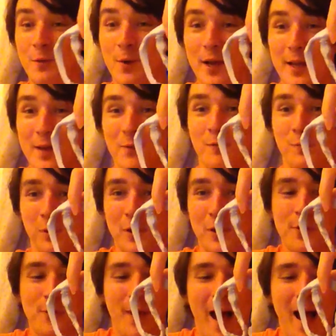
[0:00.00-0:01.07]
working with blue
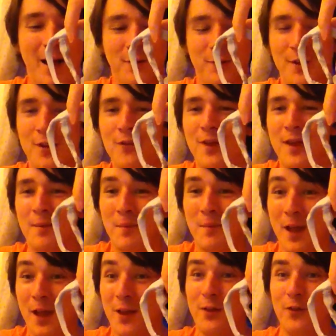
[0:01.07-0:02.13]
tack, since it
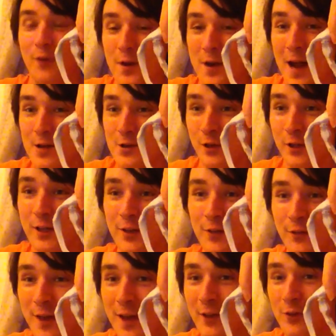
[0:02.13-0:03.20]
so naturally
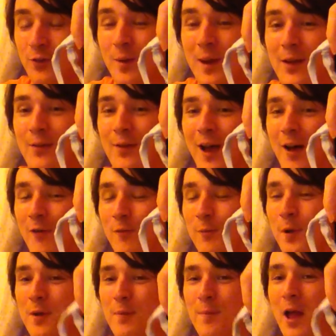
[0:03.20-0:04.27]
sticks to itself,
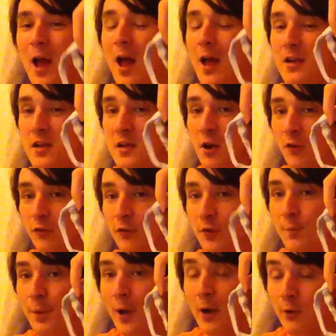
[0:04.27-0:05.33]
but you're not
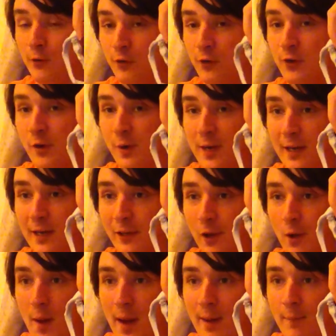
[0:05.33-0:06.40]
supposed to do any
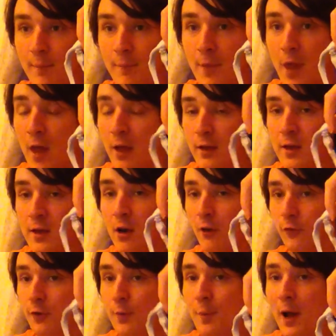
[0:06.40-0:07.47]
gluing. You're
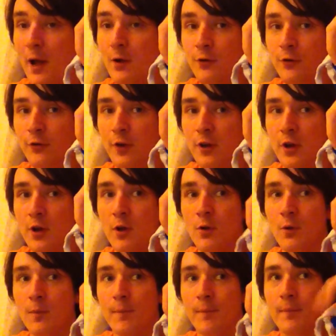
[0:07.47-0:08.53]
not supposed
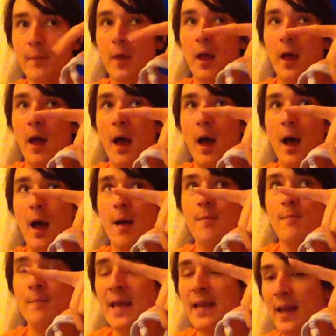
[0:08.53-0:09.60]
to
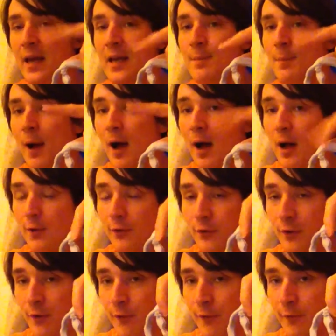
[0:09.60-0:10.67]
make any parts
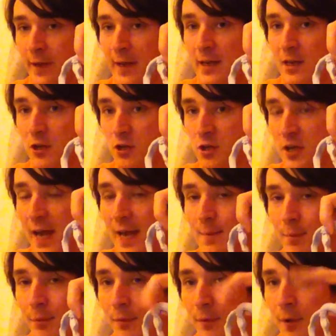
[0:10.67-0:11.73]
of the shape